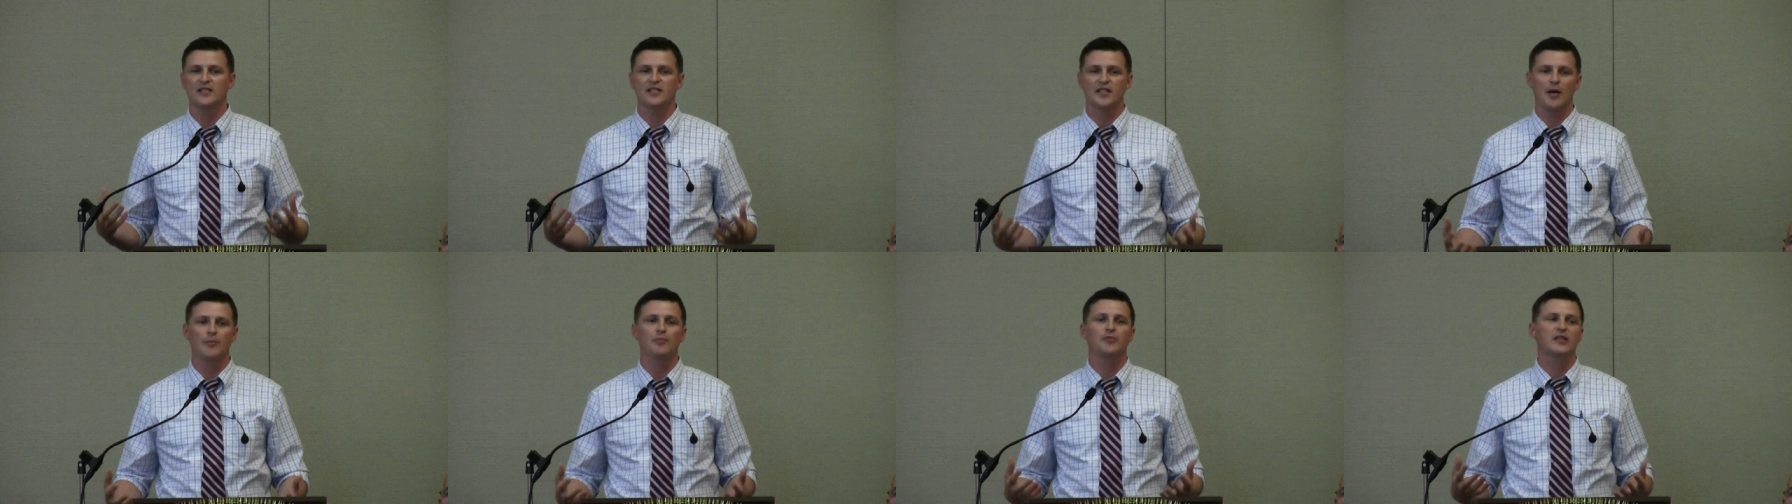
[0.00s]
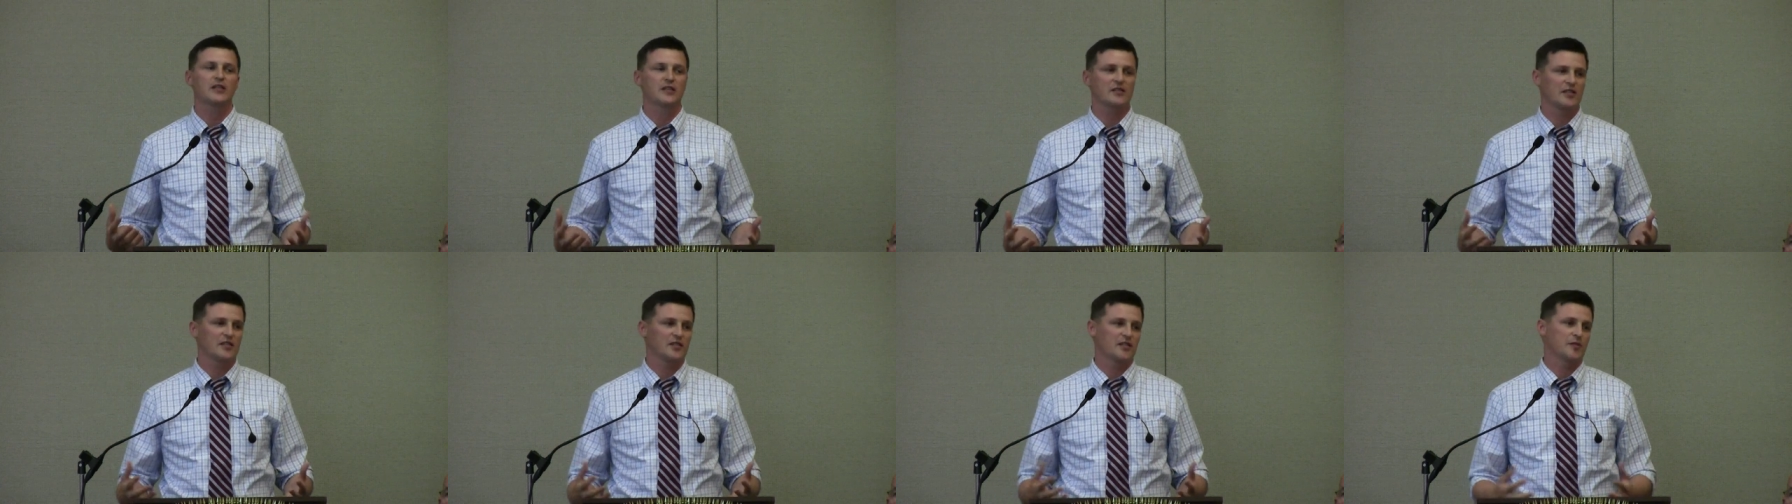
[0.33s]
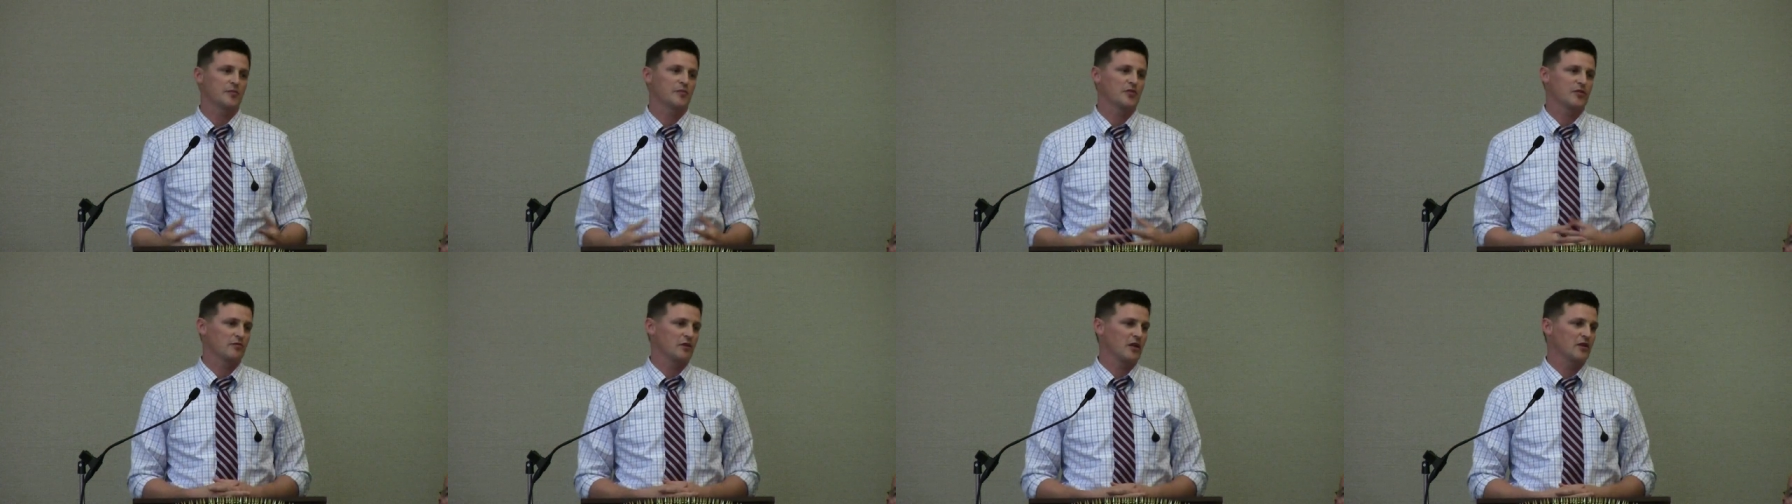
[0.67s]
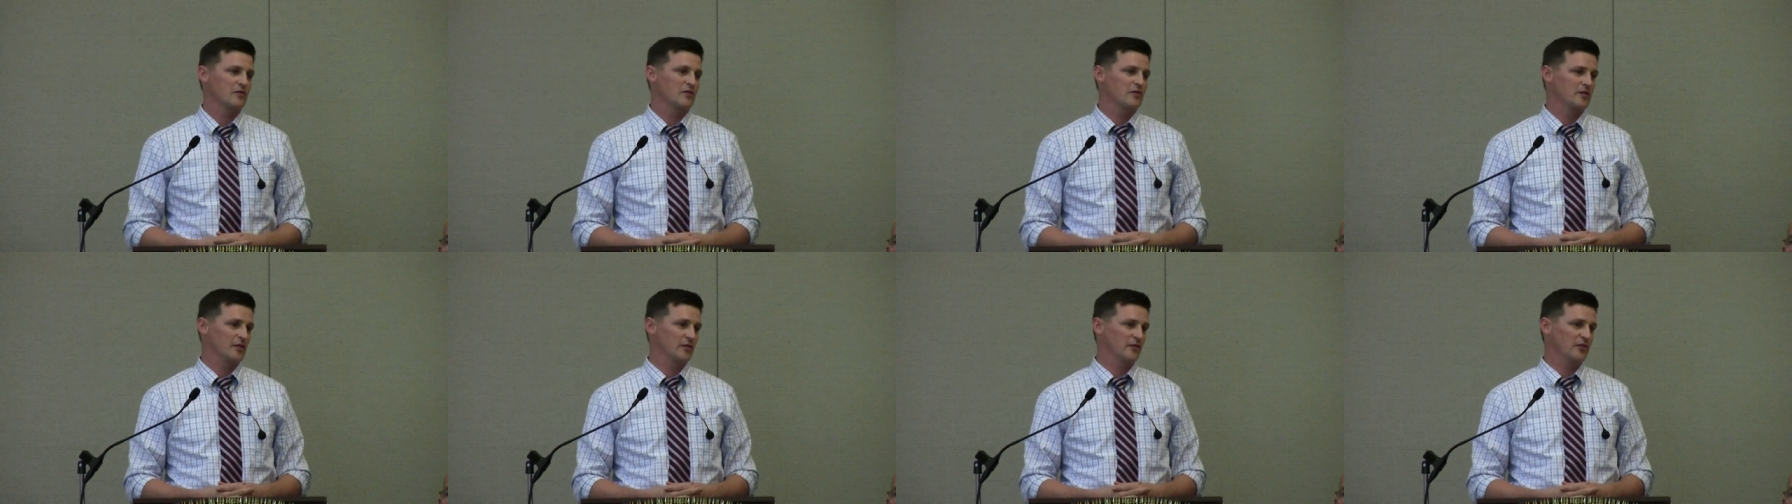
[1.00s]
septic systems
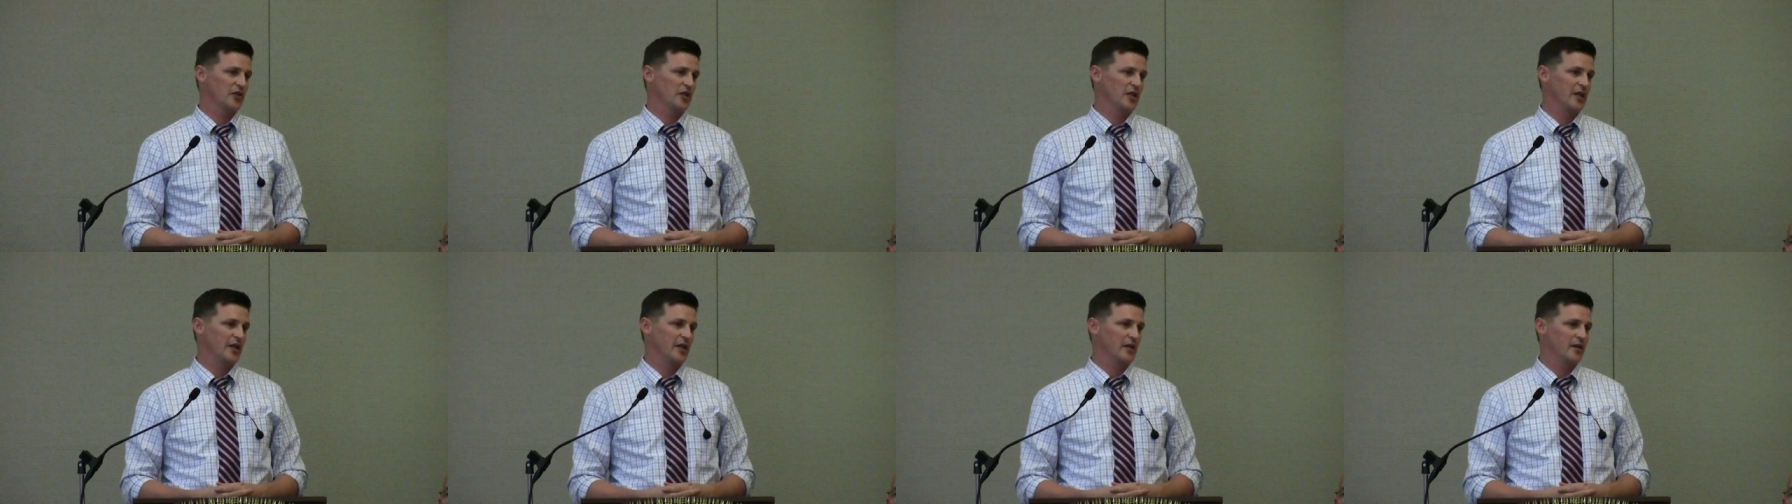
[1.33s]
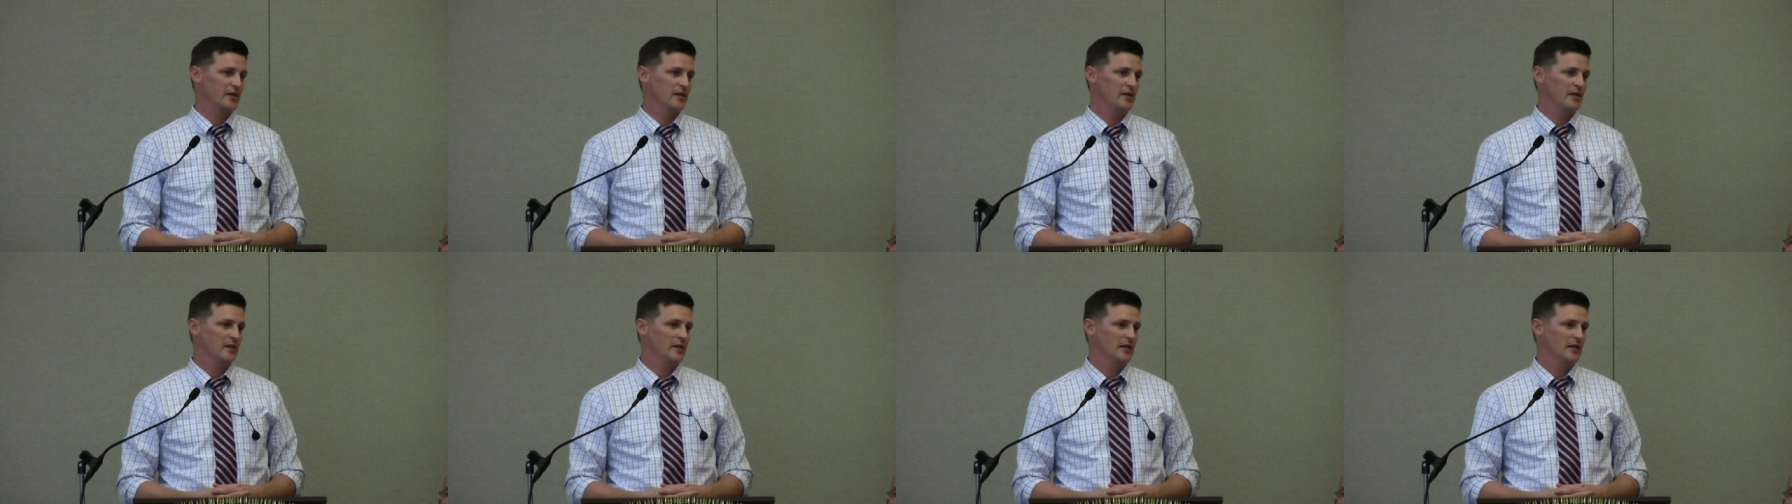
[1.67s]
around Silver Lake.